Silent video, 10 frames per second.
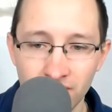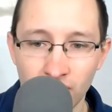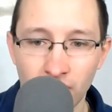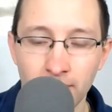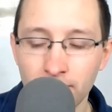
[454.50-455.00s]

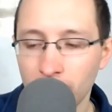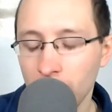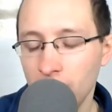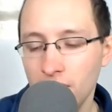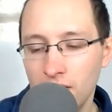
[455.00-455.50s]
All right.
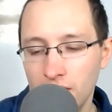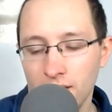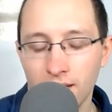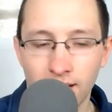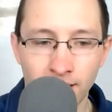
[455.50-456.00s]

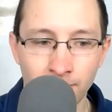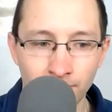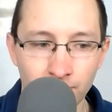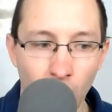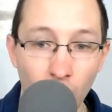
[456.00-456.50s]

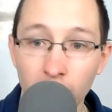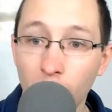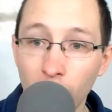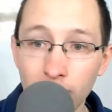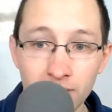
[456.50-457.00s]

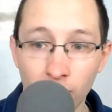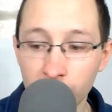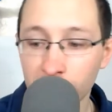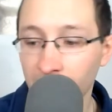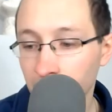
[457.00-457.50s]
Already quite a bit of
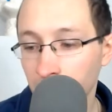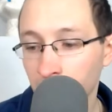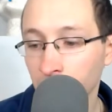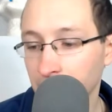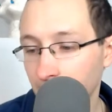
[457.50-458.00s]
overdrive
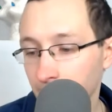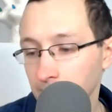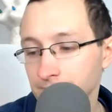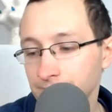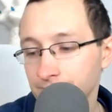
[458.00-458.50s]
coming from the amp.
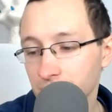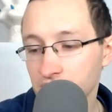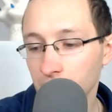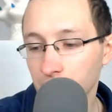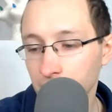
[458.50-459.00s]

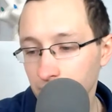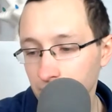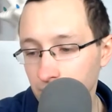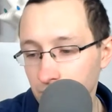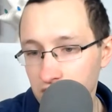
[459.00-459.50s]
So,
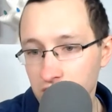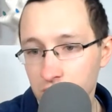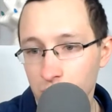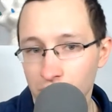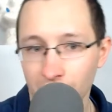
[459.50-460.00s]

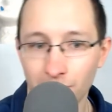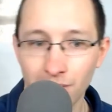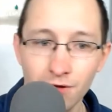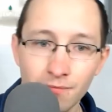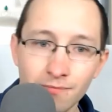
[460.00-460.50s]
switch on the
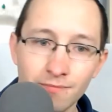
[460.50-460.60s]
pedal.